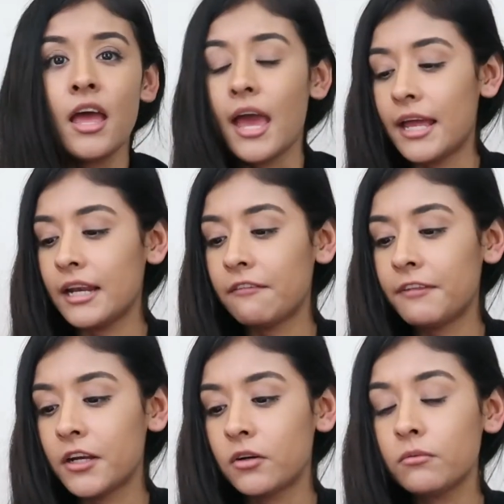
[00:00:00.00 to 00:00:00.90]
And if
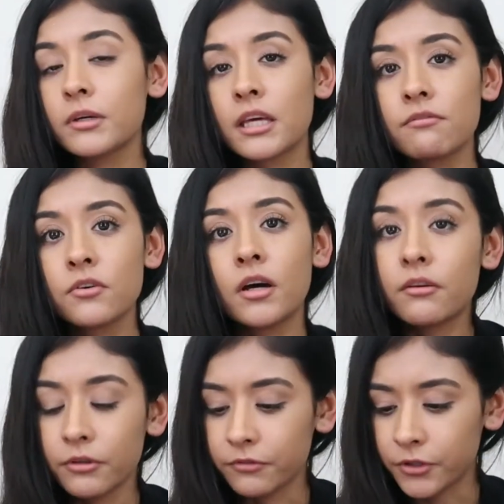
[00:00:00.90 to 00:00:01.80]
they don't give you
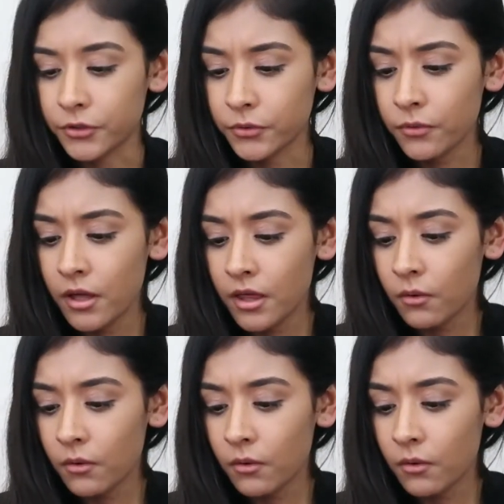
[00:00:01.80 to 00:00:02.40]
a review,